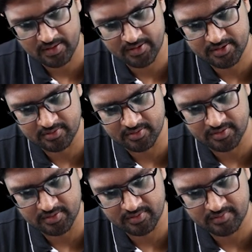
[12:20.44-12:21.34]

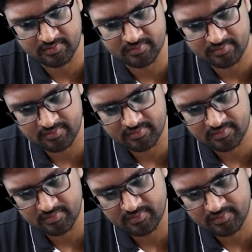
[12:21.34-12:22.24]
return
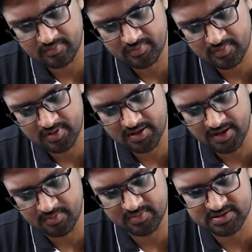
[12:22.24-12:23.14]

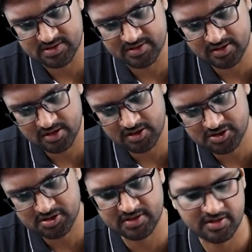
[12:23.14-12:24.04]
type. These are the
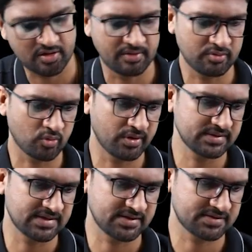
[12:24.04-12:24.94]
conditions that you have to go
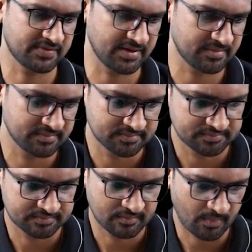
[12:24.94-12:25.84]
and satisfy,
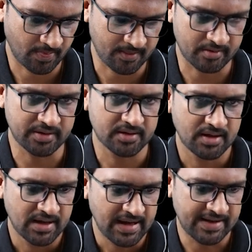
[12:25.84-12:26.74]
right?
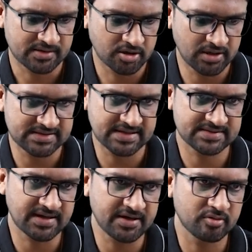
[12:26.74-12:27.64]
And thirdly
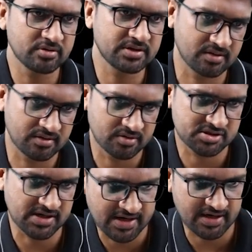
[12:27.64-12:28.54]
says that, you know,
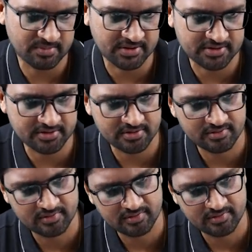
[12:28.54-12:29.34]
the child method